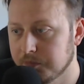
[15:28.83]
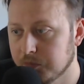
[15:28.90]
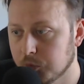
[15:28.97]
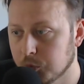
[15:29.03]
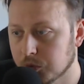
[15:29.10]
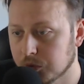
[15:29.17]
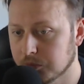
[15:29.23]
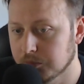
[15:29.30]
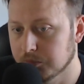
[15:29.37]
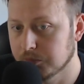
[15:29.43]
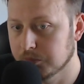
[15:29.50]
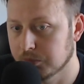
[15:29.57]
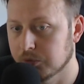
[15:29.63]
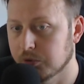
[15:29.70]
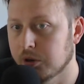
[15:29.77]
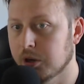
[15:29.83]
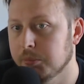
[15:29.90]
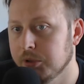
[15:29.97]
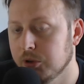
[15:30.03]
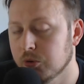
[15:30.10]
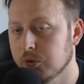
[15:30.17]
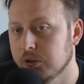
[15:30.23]
we're
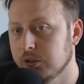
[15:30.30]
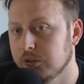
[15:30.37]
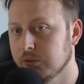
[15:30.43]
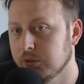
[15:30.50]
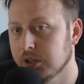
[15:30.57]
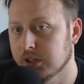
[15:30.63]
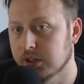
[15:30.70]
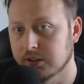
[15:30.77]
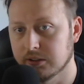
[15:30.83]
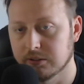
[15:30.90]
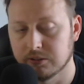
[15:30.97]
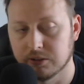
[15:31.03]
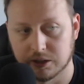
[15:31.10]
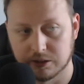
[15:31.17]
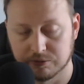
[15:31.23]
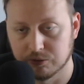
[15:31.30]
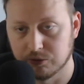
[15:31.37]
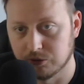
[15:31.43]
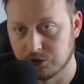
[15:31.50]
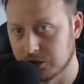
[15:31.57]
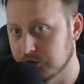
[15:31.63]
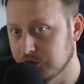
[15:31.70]
probably going to get a, a
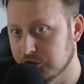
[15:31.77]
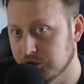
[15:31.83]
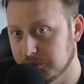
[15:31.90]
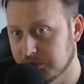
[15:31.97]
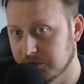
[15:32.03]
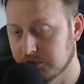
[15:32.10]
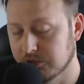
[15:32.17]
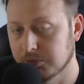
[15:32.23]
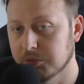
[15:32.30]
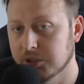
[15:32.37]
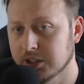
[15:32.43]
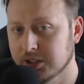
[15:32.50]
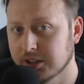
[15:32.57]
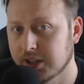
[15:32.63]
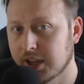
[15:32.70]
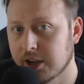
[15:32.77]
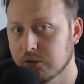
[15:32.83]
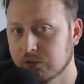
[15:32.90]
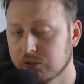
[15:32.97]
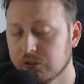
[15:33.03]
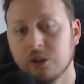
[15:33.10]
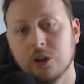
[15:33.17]
full on gym system again in the
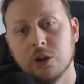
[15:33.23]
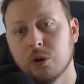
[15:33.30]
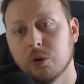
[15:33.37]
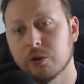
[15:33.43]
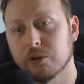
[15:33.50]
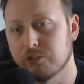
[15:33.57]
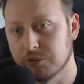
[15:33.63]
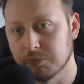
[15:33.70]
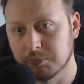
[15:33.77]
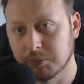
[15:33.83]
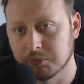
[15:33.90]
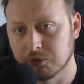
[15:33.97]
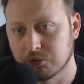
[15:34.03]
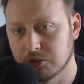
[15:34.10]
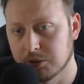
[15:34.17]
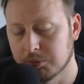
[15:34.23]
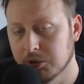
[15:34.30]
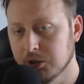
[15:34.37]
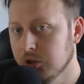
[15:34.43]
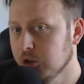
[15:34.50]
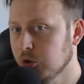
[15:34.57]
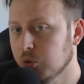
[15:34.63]
house, or a gym membership,
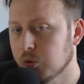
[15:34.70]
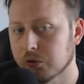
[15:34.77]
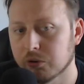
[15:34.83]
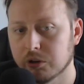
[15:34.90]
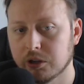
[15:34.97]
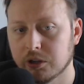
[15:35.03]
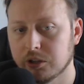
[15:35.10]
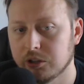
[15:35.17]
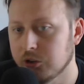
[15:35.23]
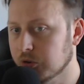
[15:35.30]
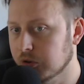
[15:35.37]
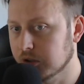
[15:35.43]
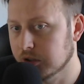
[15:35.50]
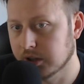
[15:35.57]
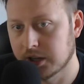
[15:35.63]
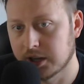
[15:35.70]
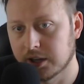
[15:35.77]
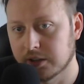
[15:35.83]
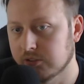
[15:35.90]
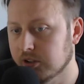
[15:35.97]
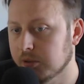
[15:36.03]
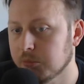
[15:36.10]
or a yoga
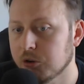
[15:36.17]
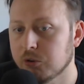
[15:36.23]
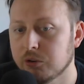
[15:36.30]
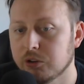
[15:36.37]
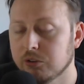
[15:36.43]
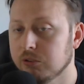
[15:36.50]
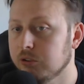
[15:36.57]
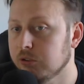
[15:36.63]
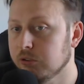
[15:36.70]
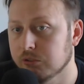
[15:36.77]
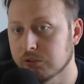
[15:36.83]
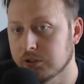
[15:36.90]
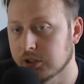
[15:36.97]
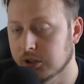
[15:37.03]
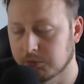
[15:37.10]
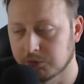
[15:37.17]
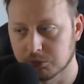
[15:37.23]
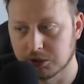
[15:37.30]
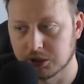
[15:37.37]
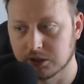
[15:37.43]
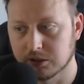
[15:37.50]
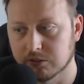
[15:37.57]
class that I'm going to two, three times a
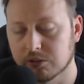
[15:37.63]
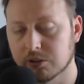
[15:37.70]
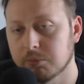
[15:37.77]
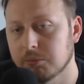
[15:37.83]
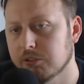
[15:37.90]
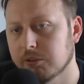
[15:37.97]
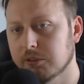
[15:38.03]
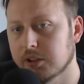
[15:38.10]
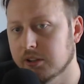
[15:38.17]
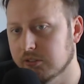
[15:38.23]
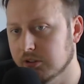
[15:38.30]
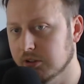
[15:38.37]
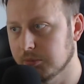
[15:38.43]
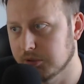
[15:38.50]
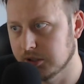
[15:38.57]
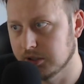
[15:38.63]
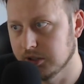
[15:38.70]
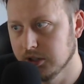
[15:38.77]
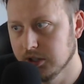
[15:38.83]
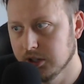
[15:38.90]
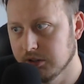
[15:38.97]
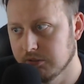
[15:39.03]
week. This is going to be something that's going to be
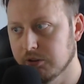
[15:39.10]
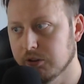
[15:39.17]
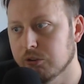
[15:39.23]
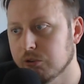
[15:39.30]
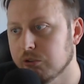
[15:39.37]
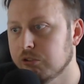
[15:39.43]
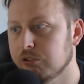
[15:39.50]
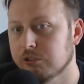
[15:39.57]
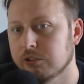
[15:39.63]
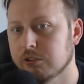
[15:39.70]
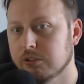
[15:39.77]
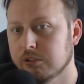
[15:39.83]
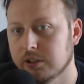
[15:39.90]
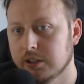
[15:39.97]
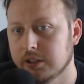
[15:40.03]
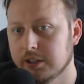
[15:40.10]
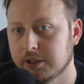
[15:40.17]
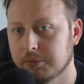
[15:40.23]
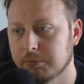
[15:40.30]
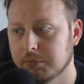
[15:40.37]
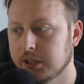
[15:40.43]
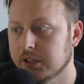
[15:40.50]
very crucial
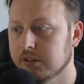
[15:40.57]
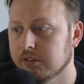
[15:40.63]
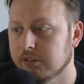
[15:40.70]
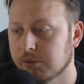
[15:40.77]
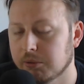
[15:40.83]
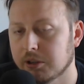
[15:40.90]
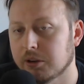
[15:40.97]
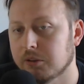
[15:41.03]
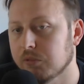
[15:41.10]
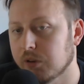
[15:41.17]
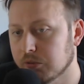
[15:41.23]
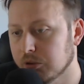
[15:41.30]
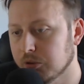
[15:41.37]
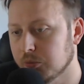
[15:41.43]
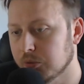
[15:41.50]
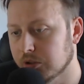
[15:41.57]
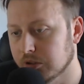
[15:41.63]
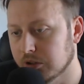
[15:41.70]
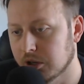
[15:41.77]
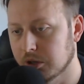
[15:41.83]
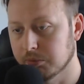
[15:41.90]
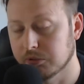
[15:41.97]
um, and something I, I really want to
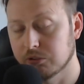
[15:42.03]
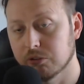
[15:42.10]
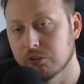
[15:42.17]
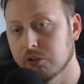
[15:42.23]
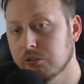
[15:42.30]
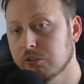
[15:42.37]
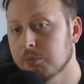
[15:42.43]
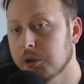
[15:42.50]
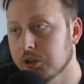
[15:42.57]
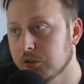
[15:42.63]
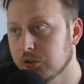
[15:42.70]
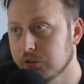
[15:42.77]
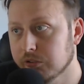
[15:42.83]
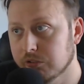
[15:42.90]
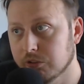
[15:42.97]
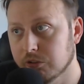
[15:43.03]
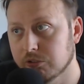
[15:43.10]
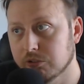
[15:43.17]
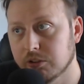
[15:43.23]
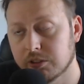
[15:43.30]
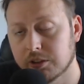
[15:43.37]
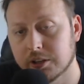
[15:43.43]
accomplish. So, those are my goals. Those
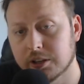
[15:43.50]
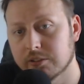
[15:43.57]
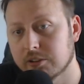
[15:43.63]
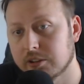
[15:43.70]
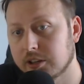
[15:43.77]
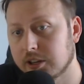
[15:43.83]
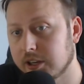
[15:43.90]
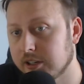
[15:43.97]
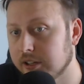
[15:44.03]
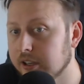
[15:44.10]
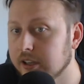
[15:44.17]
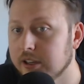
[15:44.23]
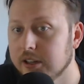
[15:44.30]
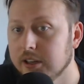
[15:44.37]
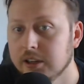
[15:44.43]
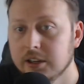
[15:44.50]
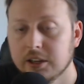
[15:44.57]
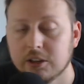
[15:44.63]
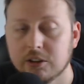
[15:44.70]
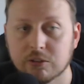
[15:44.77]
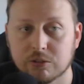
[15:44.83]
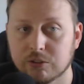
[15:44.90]
are the things that I did,
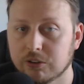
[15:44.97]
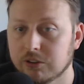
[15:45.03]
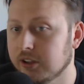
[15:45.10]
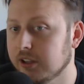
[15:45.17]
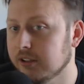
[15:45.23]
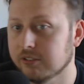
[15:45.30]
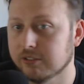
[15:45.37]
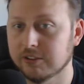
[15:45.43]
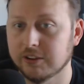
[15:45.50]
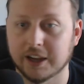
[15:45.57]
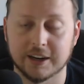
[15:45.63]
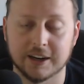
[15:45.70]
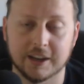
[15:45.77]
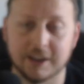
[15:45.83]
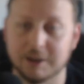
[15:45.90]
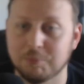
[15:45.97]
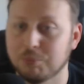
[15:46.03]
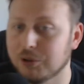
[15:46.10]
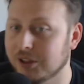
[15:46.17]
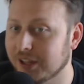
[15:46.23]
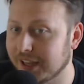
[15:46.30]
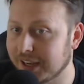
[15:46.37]
those are the things that I
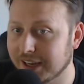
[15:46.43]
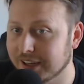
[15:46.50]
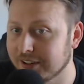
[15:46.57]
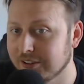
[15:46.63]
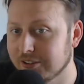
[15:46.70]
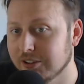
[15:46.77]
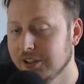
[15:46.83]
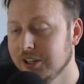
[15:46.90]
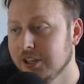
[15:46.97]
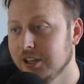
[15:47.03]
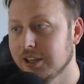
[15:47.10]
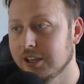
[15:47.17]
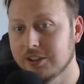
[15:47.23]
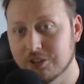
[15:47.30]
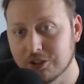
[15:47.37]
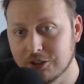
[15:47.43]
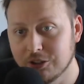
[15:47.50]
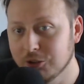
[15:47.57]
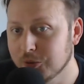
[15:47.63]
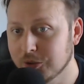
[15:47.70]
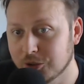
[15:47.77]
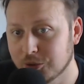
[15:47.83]
planned uh, to
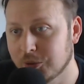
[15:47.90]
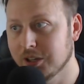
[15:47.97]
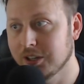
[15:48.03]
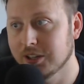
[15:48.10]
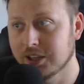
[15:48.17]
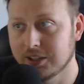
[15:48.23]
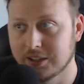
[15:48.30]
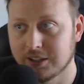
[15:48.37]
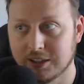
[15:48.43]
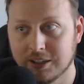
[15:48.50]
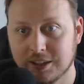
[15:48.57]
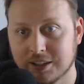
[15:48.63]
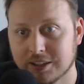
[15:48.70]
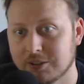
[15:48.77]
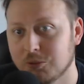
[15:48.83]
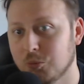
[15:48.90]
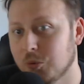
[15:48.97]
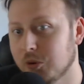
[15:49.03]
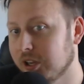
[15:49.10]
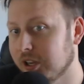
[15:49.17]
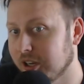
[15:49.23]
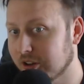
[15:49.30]
do in 2019. And
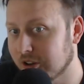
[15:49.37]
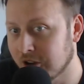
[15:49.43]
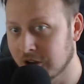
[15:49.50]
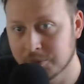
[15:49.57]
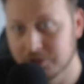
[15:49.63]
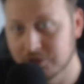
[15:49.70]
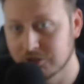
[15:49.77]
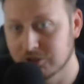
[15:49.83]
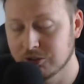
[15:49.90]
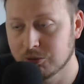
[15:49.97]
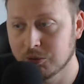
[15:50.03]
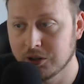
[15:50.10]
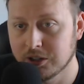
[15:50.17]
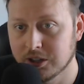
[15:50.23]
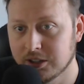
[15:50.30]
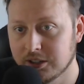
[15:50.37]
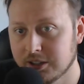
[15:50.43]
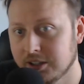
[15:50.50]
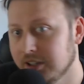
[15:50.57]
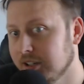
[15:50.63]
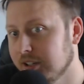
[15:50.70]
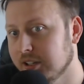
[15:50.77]
what I accomplished in
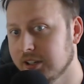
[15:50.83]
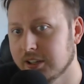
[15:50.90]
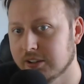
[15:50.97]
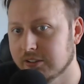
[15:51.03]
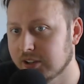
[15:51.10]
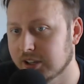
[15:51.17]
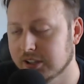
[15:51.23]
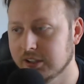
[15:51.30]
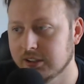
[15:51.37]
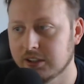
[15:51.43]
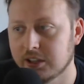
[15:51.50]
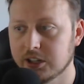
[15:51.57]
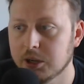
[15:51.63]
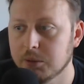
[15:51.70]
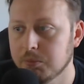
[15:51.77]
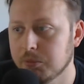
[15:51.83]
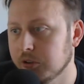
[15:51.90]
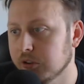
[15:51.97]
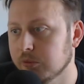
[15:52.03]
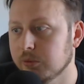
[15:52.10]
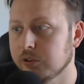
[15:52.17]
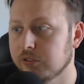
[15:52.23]
2019 didn't exactly line up, but
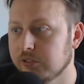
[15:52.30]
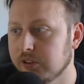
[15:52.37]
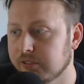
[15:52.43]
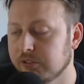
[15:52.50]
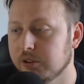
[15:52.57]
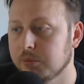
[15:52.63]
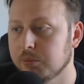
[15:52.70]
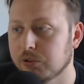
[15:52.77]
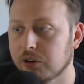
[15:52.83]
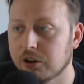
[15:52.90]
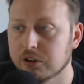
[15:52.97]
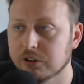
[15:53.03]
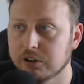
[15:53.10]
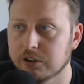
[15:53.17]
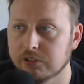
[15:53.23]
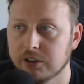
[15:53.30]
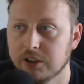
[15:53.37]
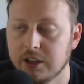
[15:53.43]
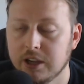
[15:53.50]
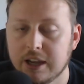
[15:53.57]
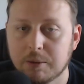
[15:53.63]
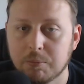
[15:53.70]
there was definitely progress
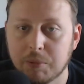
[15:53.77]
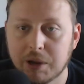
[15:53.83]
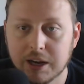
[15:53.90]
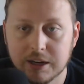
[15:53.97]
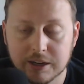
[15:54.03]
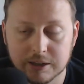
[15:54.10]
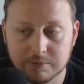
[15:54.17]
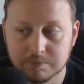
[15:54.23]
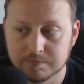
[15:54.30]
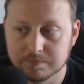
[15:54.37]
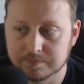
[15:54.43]
made. And